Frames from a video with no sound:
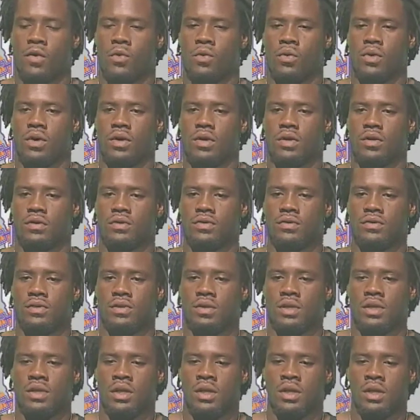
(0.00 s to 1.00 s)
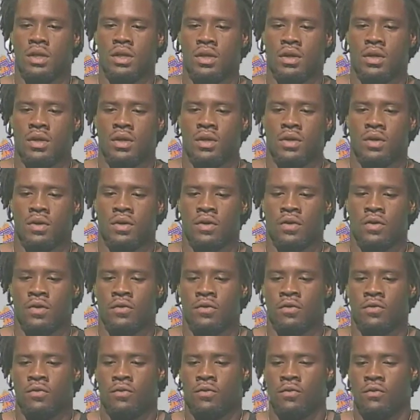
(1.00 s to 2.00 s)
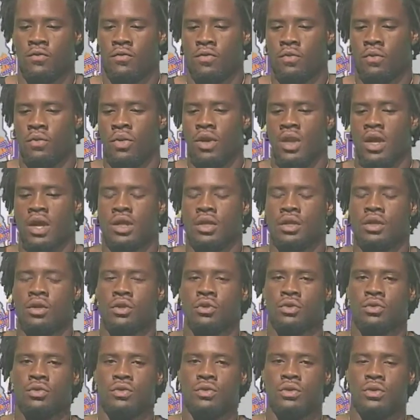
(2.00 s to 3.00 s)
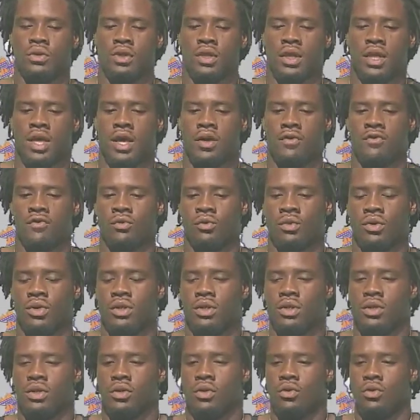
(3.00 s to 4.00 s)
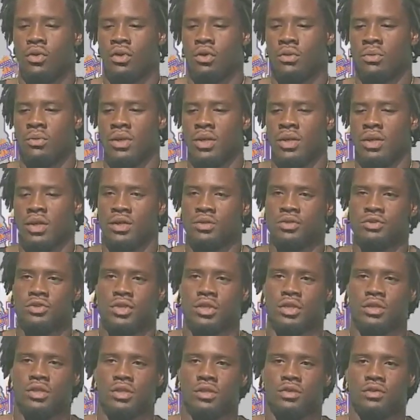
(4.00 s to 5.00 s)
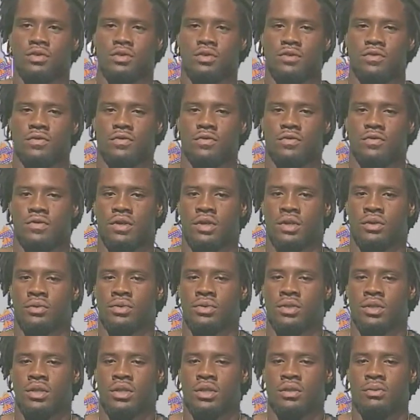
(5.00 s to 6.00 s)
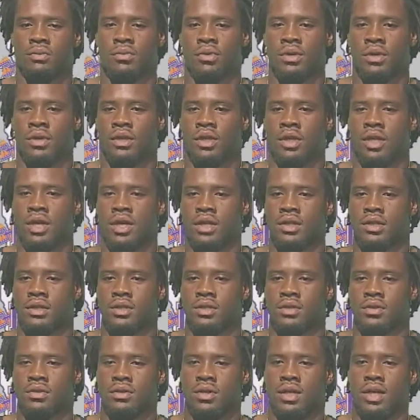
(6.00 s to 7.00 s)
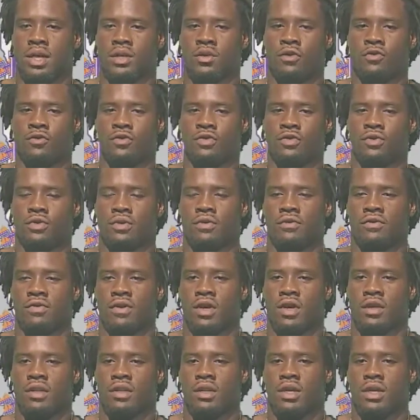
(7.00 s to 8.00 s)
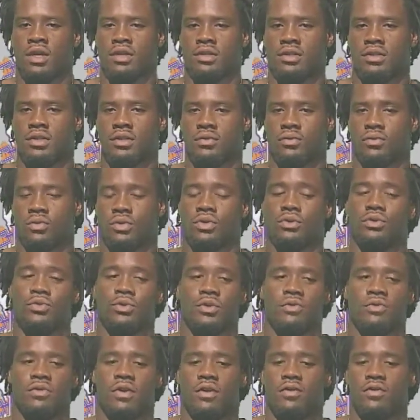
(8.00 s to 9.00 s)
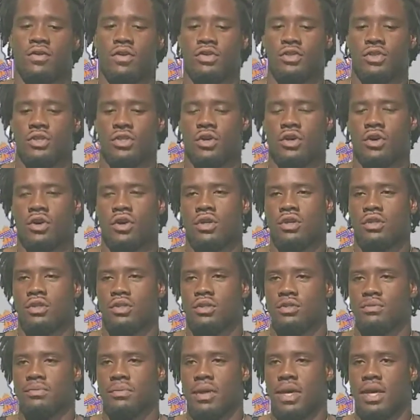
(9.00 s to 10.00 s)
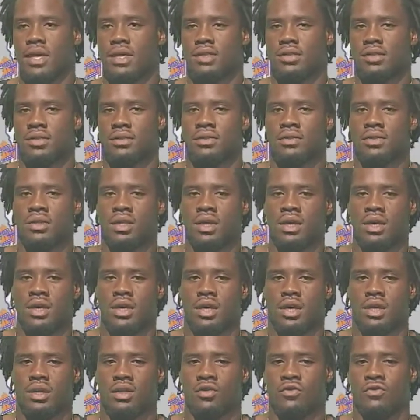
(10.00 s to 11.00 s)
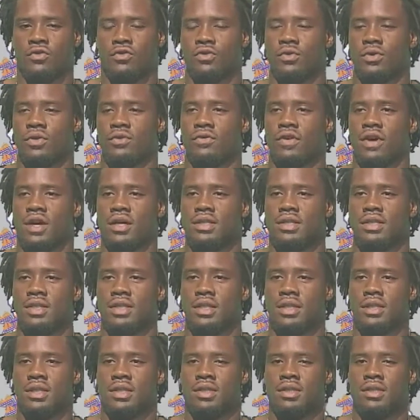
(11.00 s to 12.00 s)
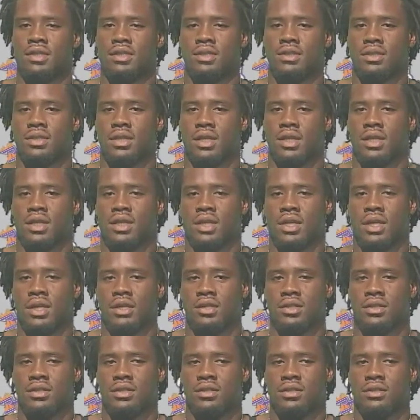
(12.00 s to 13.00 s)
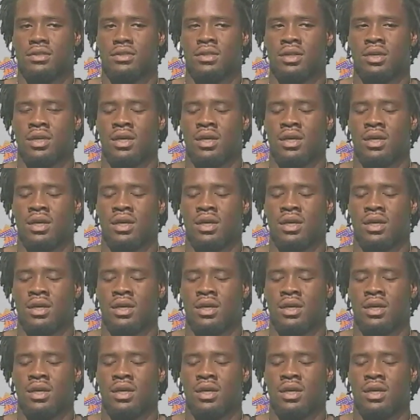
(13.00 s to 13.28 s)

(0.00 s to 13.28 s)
Well, for what I know, they have a really good quarterback named Dre Joseph. He was a good player last year, had over 2,500 yards passing and over 25 TDs. And he has a good